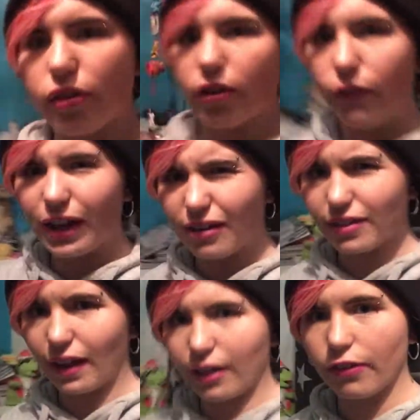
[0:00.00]
there's a
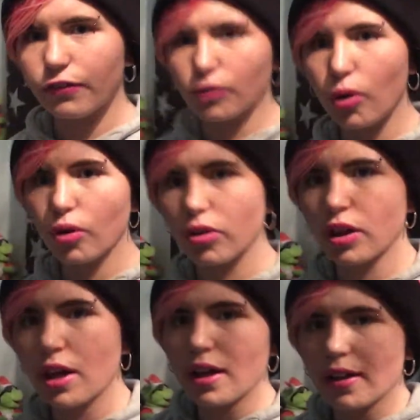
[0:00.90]
theory that his
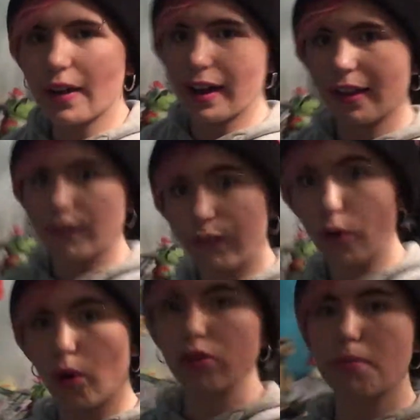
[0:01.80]

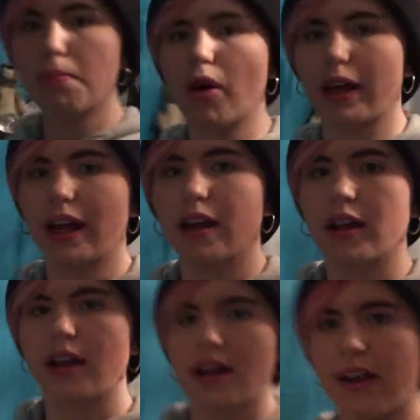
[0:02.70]
frozen body
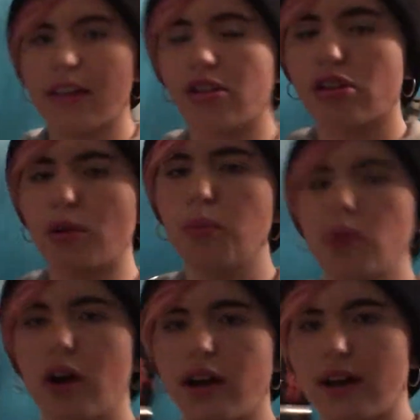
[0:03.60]
is
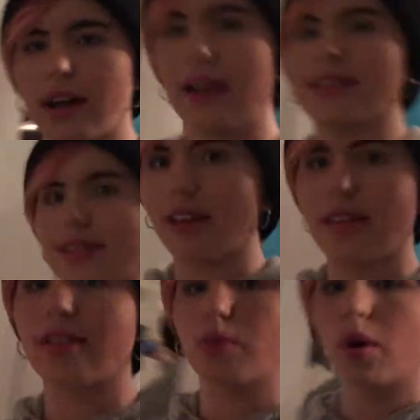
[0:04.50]
somewhere in
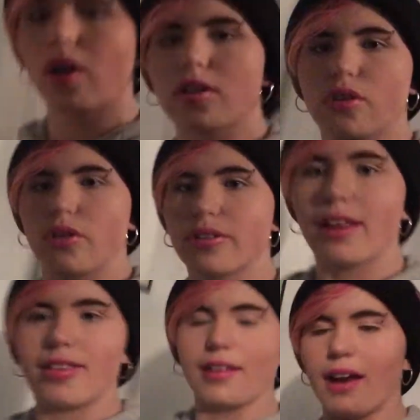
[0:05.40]
Disney World or
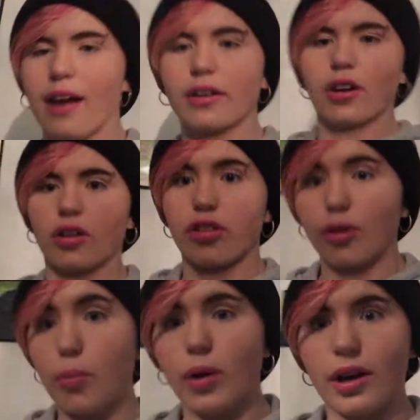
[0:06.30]
Disneyland or
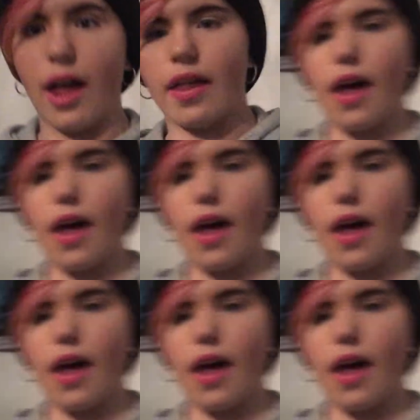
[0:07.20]
somewhere like